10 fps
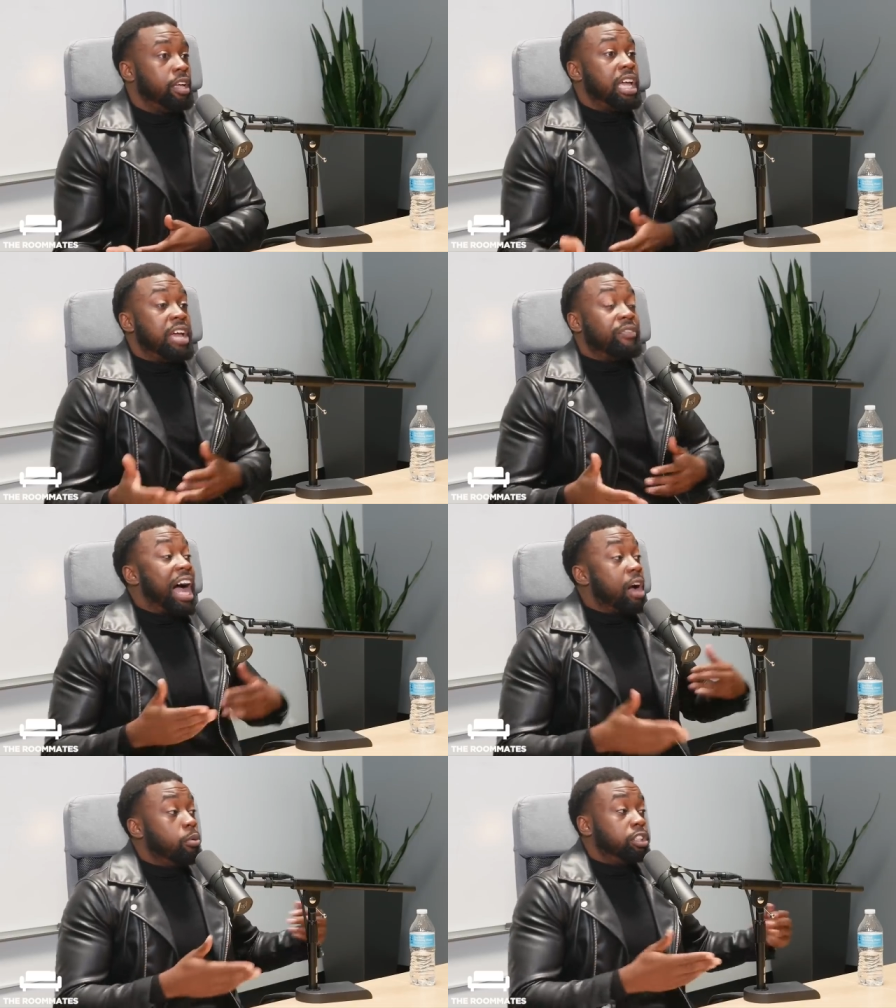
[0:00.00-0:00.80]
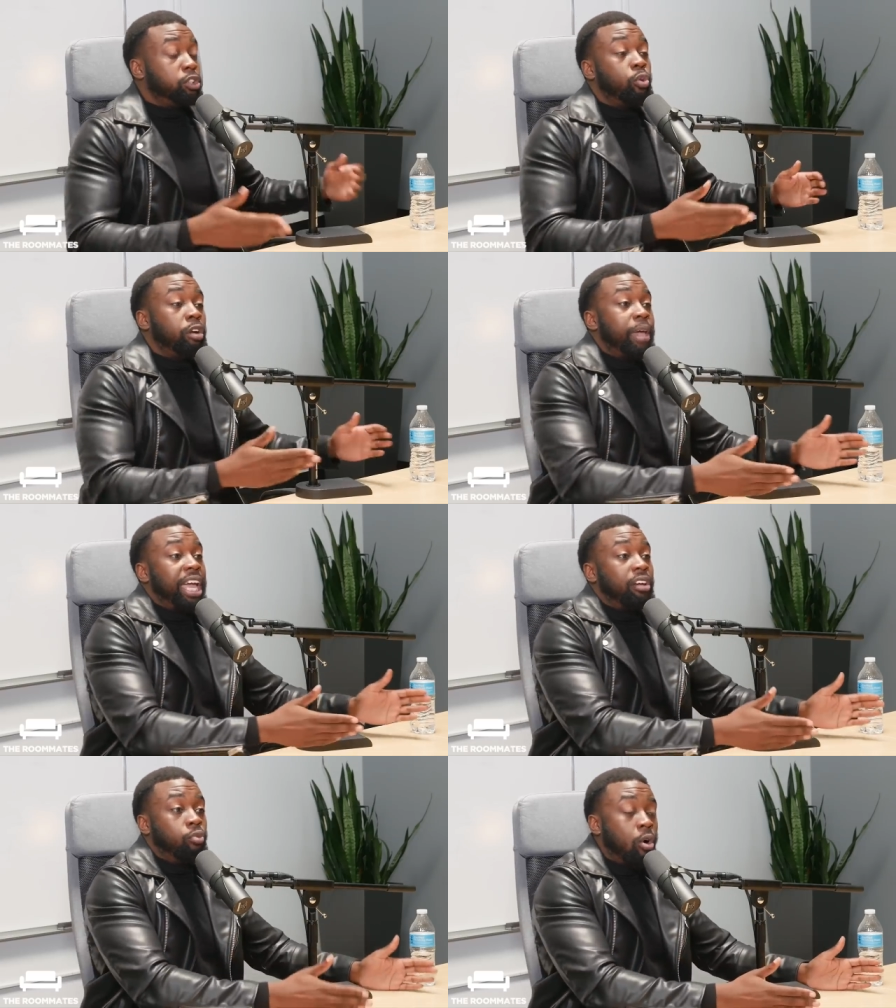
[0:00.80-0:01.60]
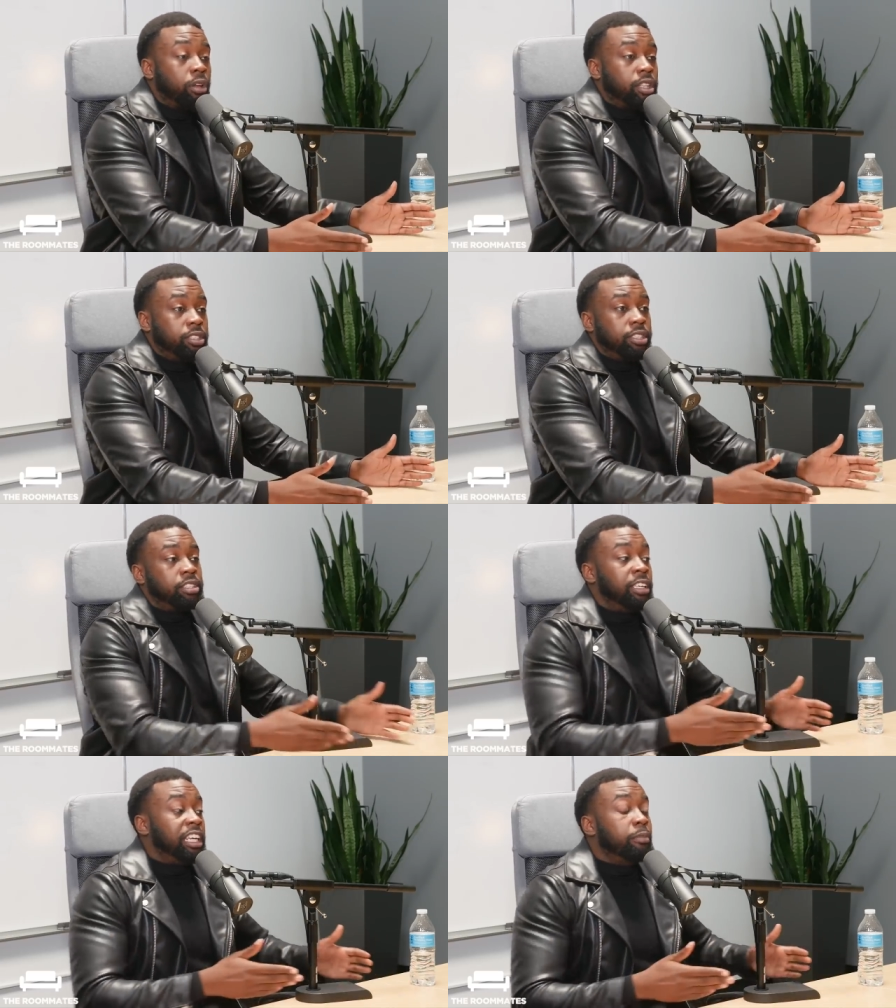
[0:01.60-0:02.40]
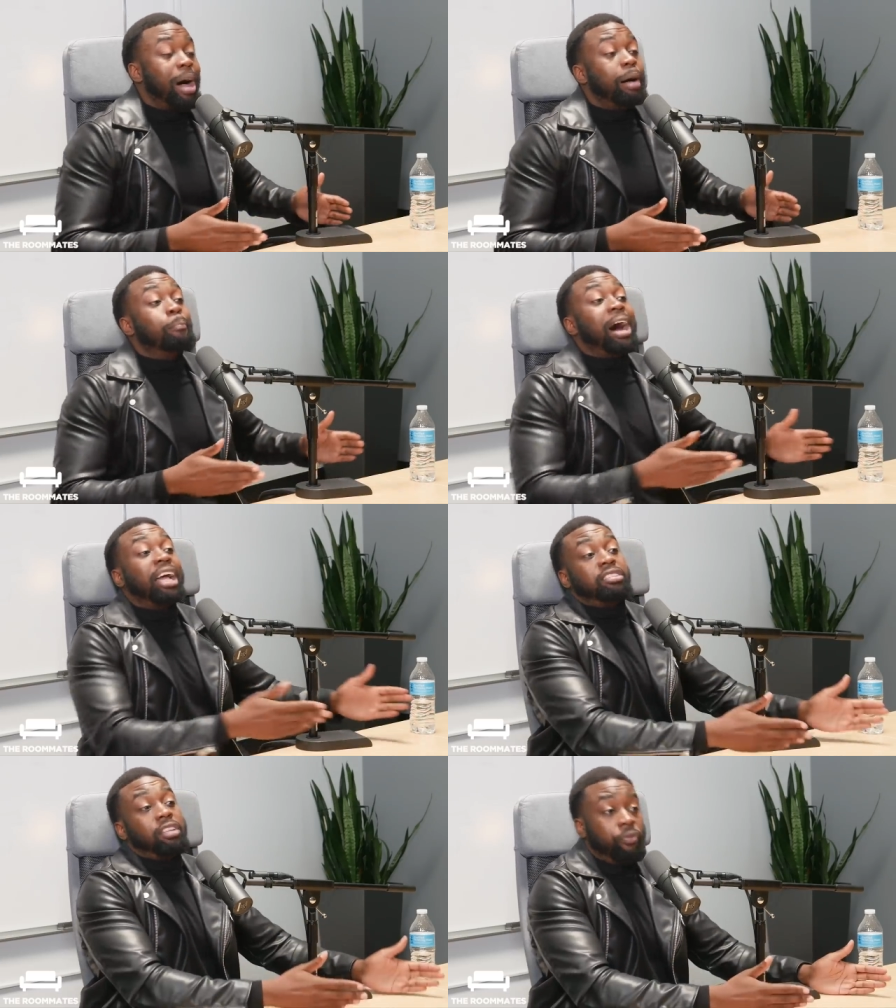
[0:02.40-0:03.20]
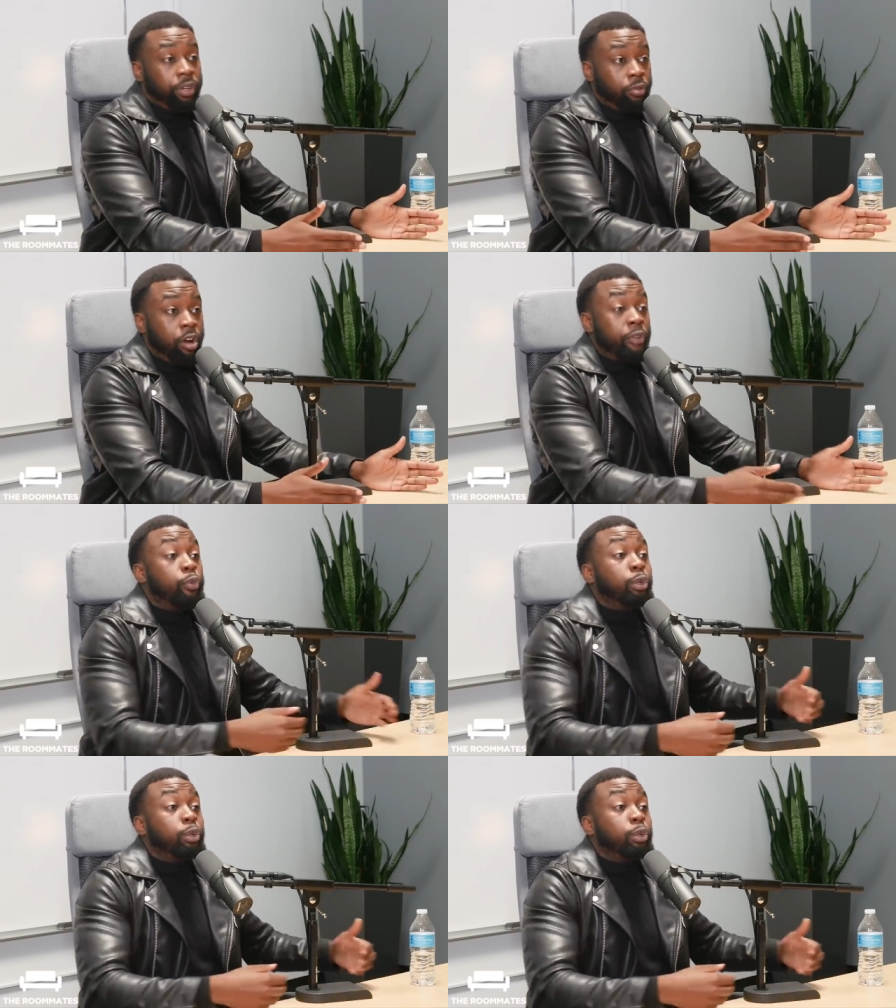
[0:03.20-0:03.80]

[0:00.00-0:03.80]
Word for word: Yep. If I was the one making wrong decisions, leading myself in the wrong, if it